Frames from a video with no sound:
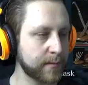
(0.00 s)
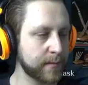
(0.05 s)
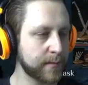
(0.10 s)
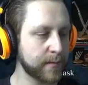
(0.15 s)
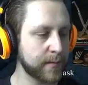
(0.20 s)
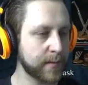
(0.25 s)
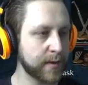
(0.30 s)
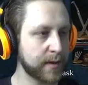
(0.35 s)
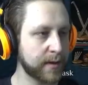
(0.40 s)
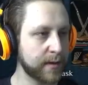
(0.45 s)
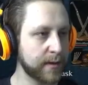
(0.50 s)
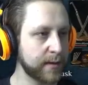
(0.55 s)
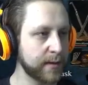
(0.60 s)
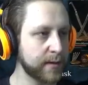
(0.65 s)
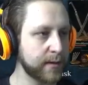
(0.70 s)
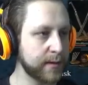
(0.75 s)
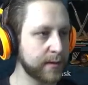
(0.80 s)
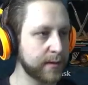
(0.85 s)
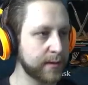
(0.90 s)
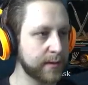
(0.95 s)

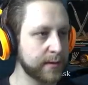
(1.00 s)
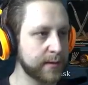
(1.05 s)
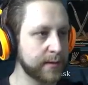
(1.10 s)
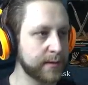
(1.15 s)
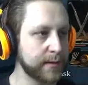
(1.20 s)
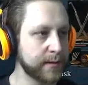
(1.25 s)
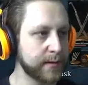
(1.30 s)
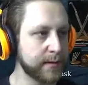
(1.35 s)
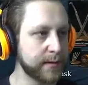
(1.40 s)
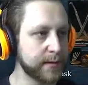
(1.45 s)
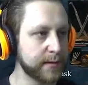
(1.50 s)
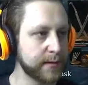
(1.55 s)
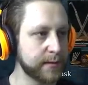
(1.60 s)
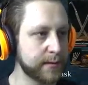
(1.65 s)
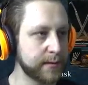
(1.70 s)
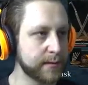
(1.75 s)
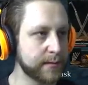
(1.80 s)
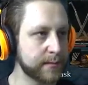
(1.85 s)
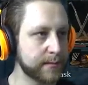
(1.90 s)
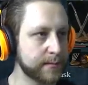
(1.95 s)

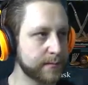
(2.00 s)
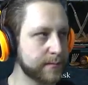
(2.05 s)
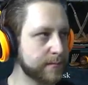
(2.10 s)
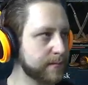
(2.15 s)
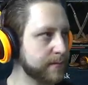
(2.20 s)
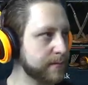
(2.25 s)
Nobody speaks.